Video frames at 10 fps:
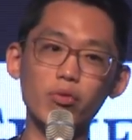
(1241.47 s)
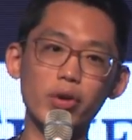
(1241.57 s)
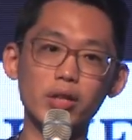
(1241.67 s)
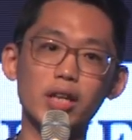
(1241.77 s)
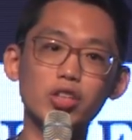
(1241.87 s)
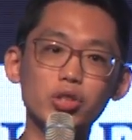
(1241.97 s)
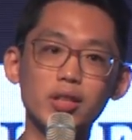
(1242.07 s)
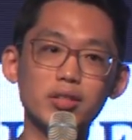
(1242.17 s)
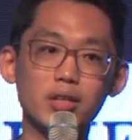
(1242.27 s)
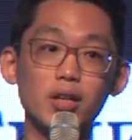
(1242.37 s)
regulation
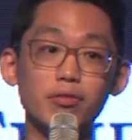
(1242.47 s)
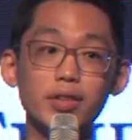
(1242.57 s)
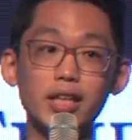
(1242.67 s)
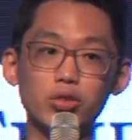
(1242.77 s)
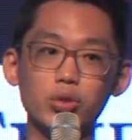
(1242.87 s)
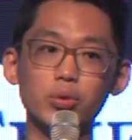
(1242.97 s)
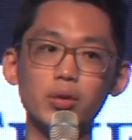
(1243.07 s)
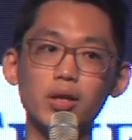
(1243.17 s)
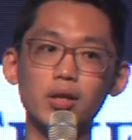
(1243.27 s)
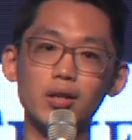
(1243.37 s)
is conflict to
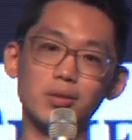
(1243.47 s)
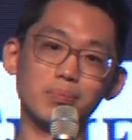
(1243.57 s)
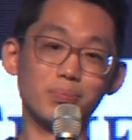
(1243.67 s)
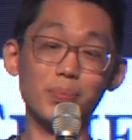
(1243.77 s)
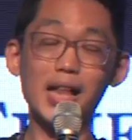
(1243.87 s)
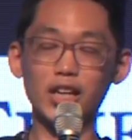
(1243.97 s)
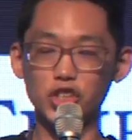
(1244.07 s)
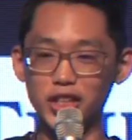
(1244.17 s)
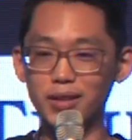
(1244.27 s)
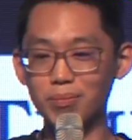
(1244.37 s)
the
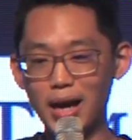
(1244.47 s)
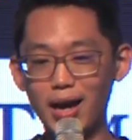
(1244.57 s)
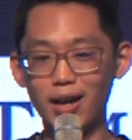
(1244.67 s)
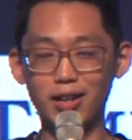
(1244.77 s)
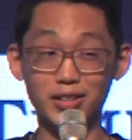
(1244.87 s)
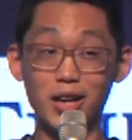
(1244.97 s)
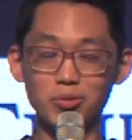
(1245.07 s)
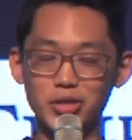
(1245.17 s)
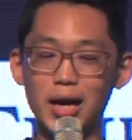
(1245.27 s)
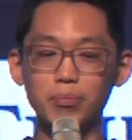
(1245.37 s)
blockchain
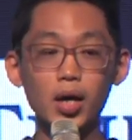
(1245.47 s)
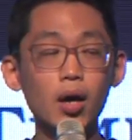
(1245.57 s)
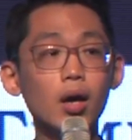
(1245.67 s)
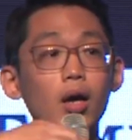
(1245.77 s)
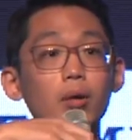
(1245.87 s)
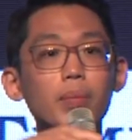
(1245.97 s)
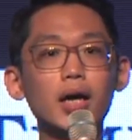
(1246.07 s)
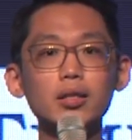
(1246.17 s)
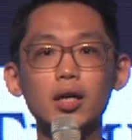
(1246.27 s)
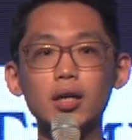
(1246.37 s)
concept.
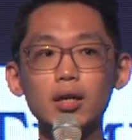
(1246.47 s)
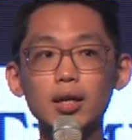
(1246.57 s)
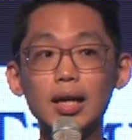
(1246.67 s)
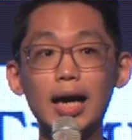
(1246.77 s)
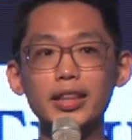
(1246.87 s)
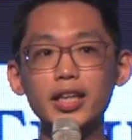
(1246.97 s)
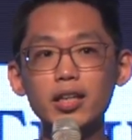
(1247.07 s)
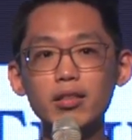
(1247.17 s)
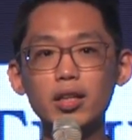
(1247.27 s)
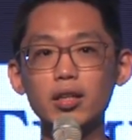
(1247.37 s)
But I
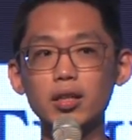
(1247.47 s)
think